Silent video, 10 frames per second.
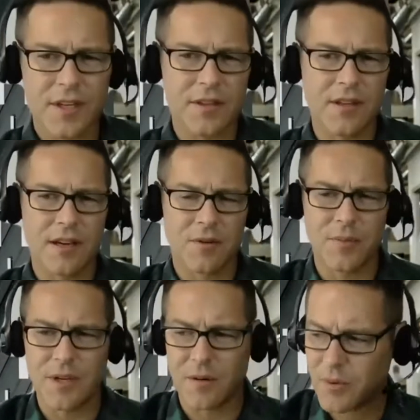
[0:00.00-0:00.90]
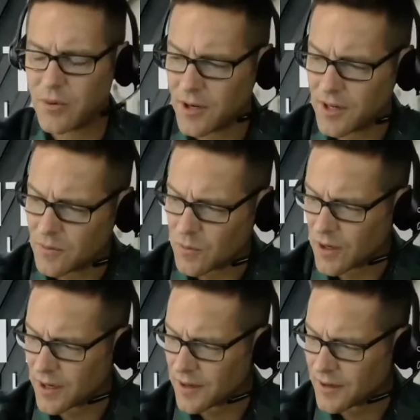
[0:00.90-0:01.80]
there'll ever be a point
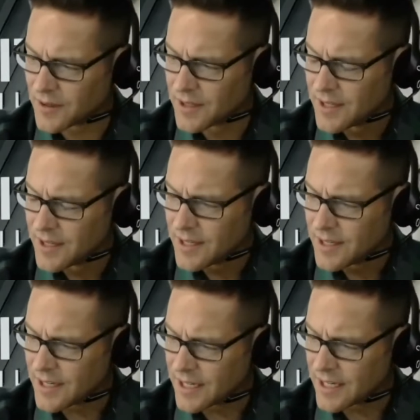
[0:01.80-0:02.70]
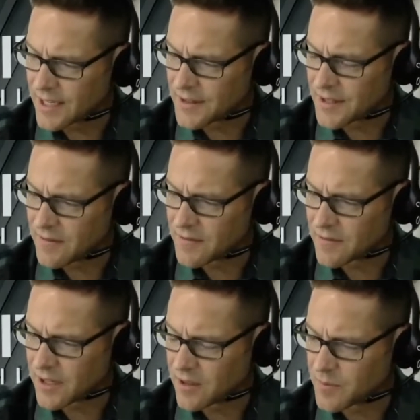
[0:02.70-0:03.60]
where they've
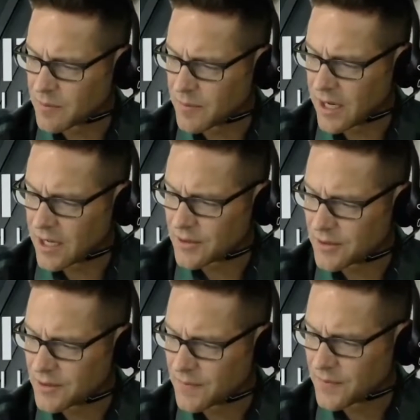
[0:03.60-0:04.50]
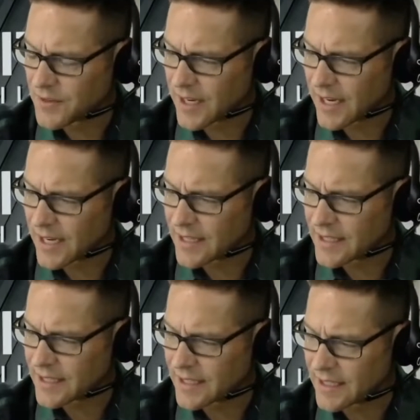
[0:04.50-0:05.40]
developed a model that
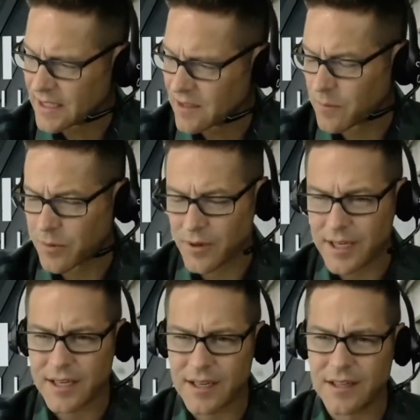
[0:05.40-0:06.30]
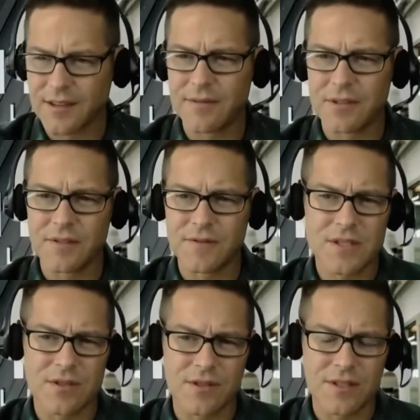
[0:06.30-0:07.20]
can bring a level of
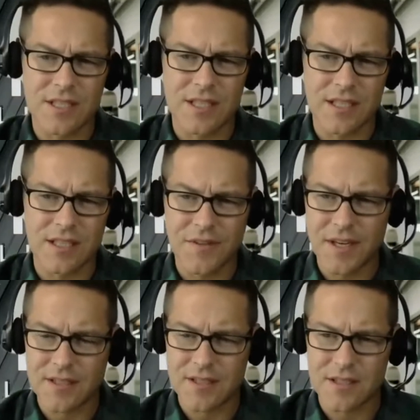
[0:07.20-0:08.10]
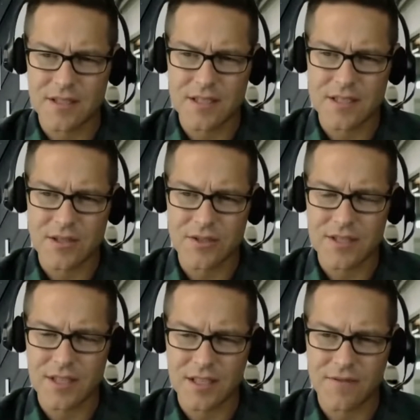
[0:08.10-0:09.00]
certainty and statistical
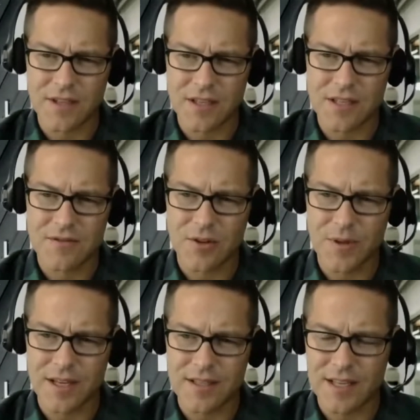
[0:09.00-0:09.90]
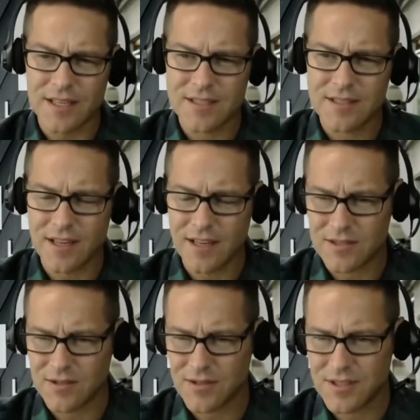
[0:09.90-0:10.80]
significance from that
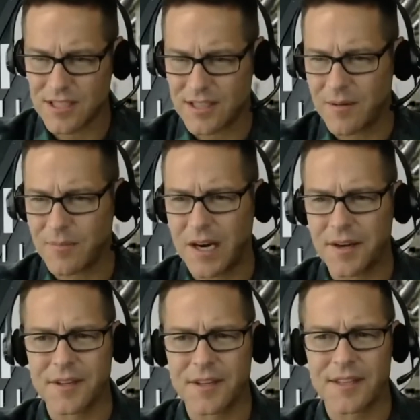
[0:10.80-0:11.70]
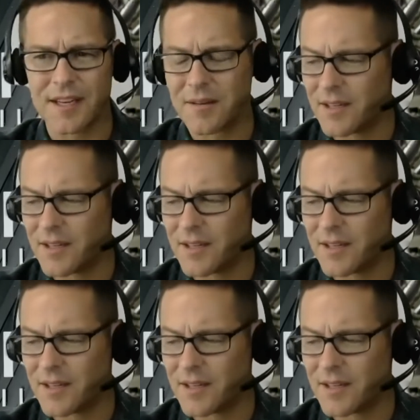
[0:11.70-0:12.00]
certainty and that modeling, that